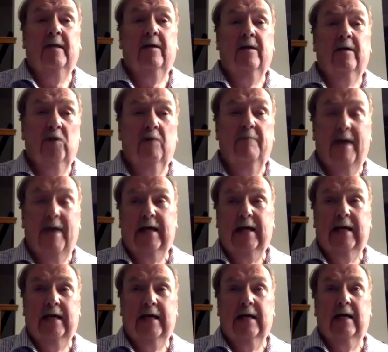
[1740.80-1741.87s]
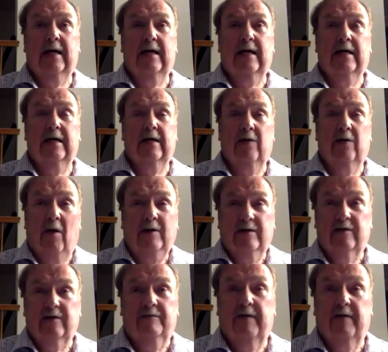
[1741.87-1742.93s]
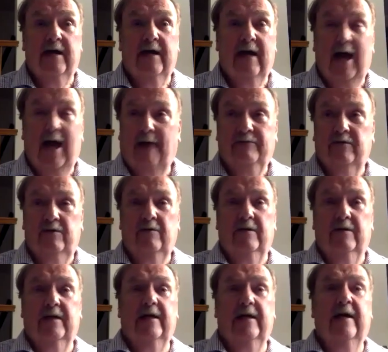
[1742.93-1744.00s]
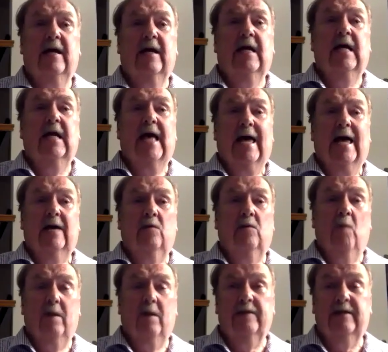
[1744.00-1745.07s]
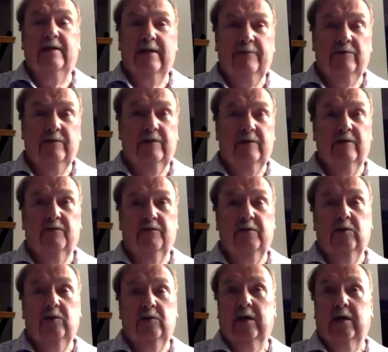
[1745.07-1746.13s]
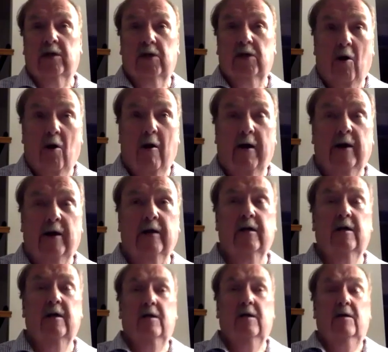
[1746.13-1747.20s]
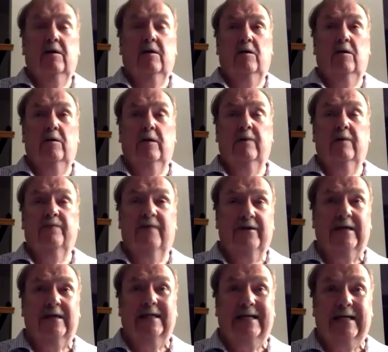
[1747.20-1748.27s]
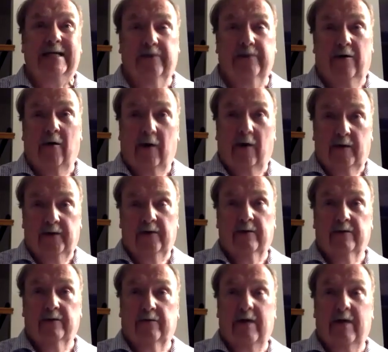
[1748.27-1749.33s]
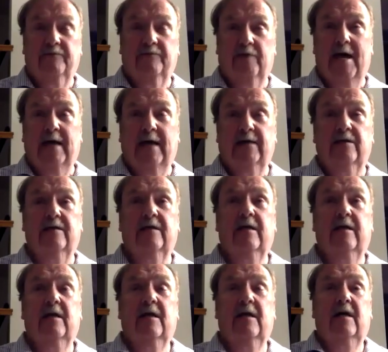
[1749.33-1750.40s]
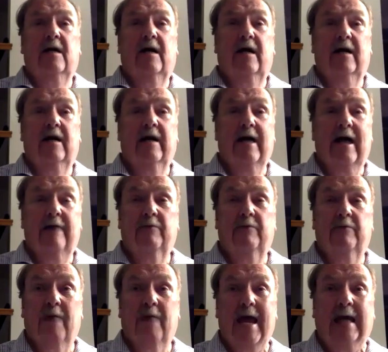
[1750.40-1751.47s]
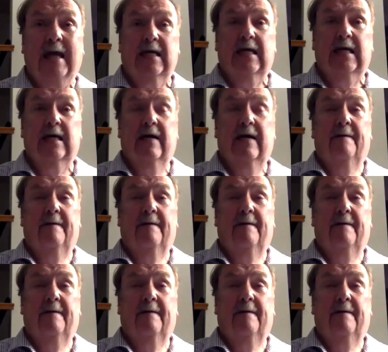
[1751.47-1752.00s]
you're making an art display. Absolutely. And one of the differences between Clark, who is very dear to Arthur, great friends, and Miranda,